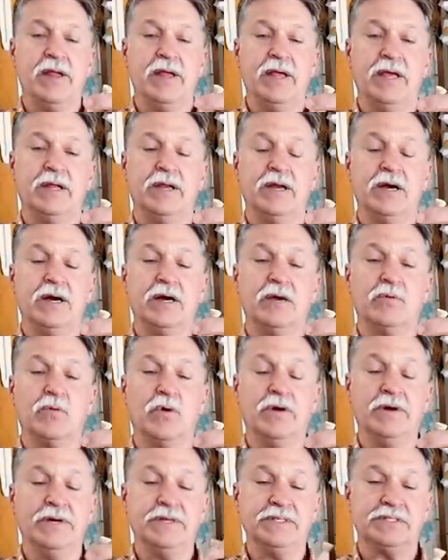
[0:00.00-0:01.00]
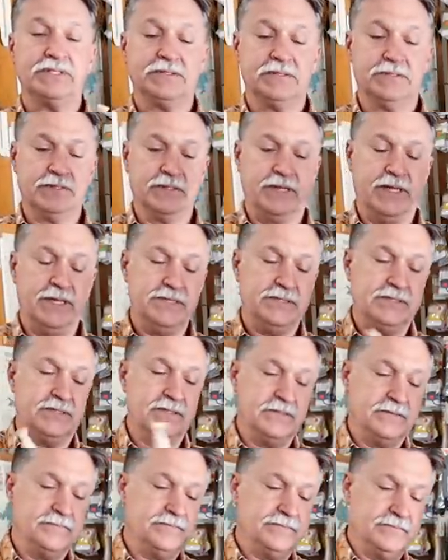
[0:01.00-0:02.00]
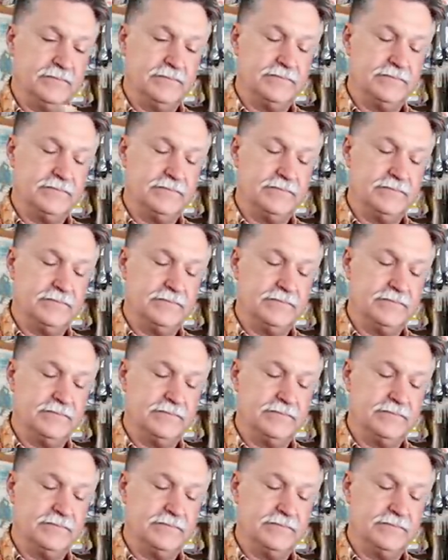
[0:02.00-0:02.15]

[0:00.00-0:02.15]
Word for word: And uh, Royce, he's the